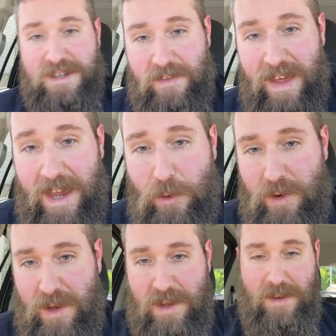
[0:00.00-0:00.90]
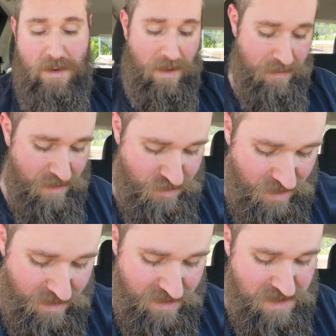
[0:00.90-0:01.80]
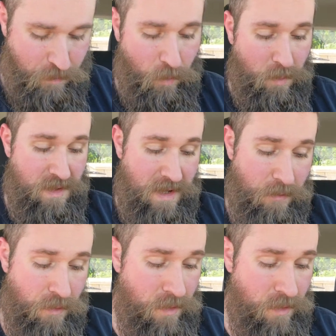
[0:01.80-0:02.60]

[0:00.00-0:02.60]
the ankle kit, I think Jay needs to put one together.